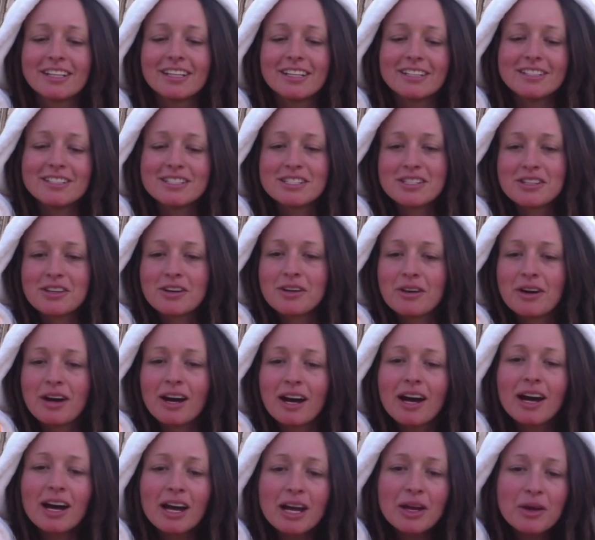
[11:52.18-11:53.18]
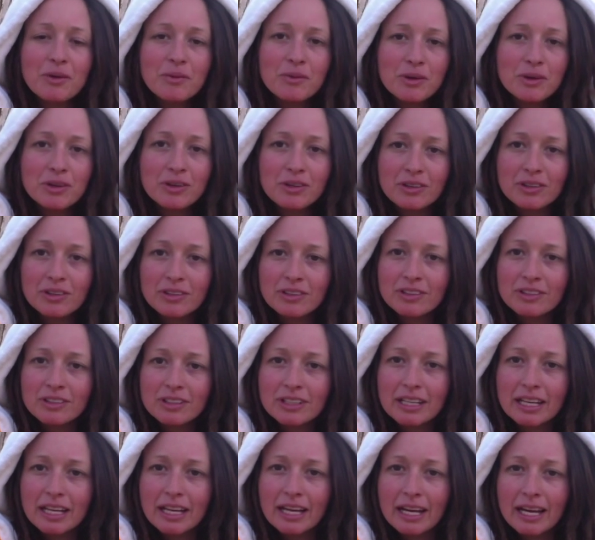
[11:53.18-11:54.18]
And so I will
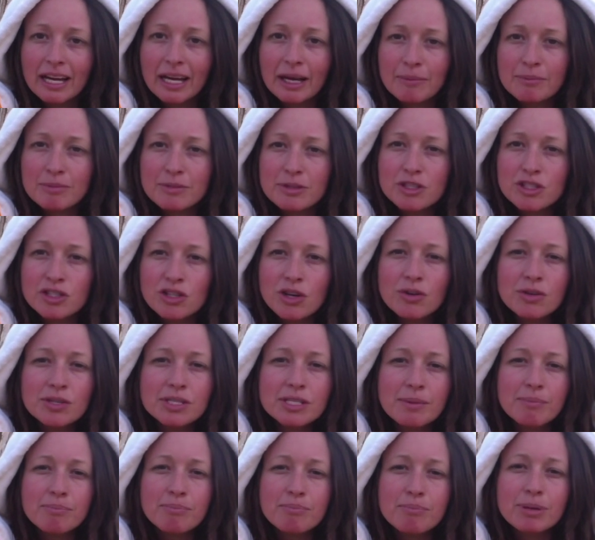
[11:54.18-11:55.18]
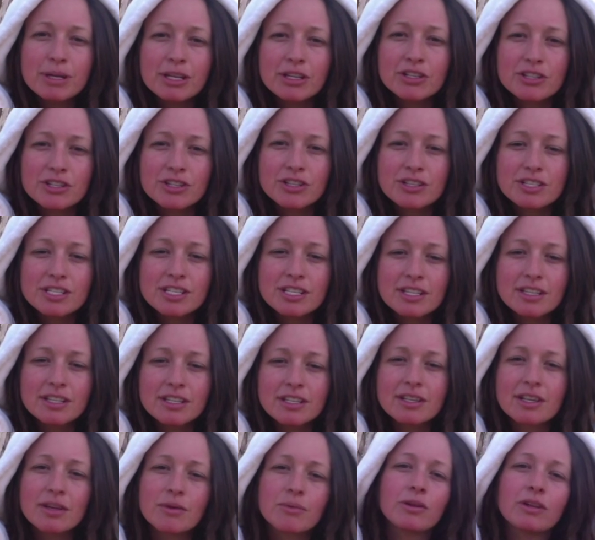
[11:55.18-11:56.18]
show some pictures
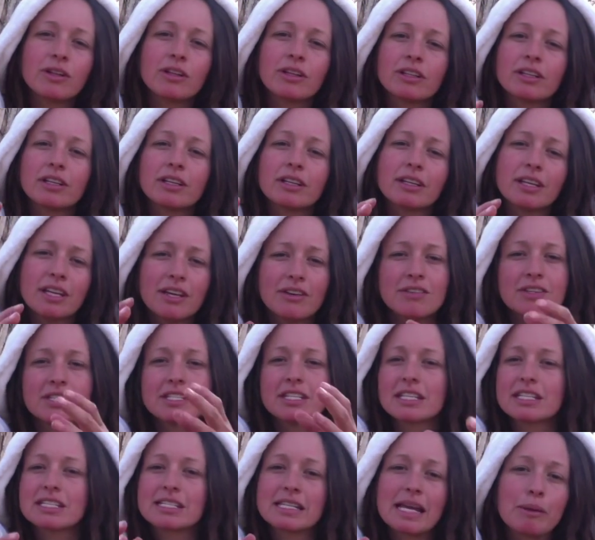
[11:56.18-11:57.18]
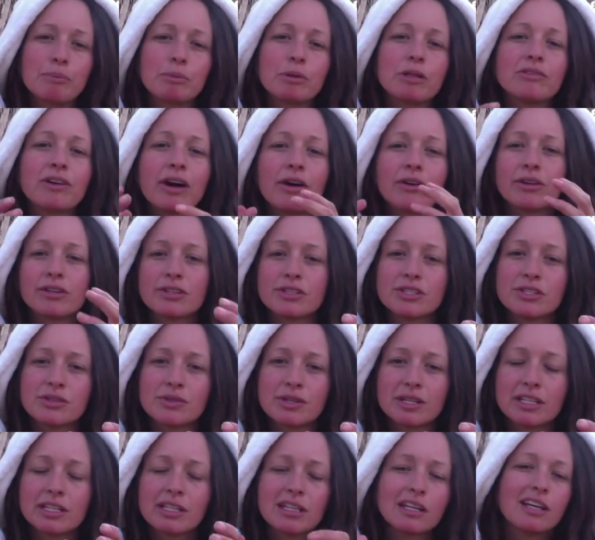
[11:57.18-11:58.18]
that will give us an example of how to do
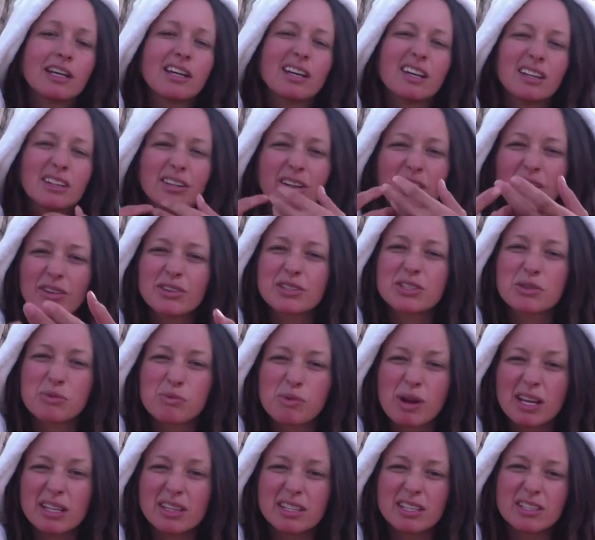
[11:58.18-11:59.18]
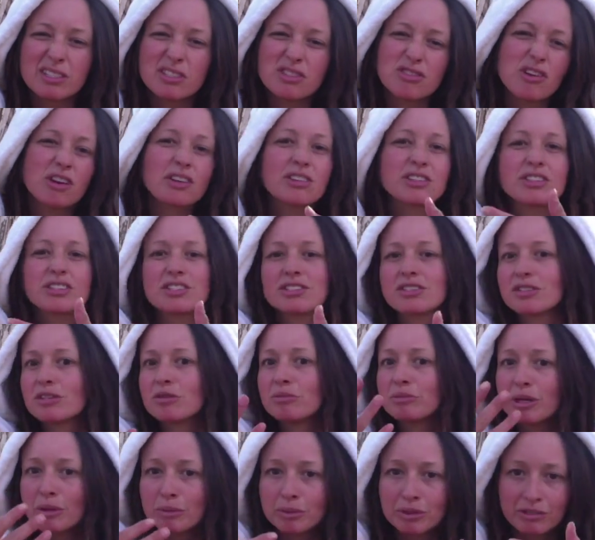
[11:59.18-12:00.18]
it, and I'll also write the instructions so you'll
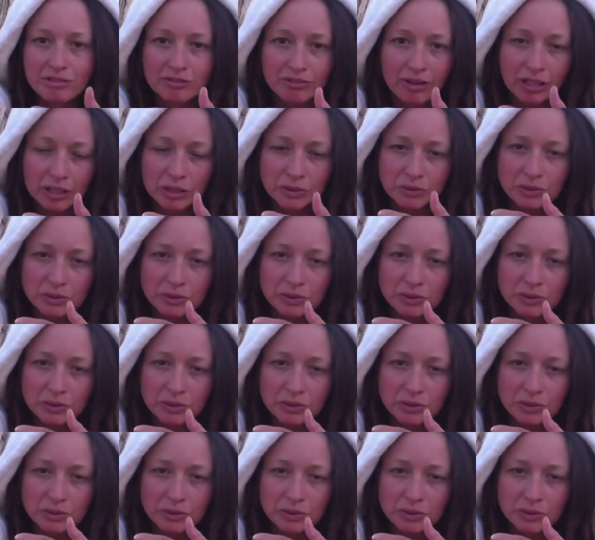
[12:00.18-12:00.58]
be able to follow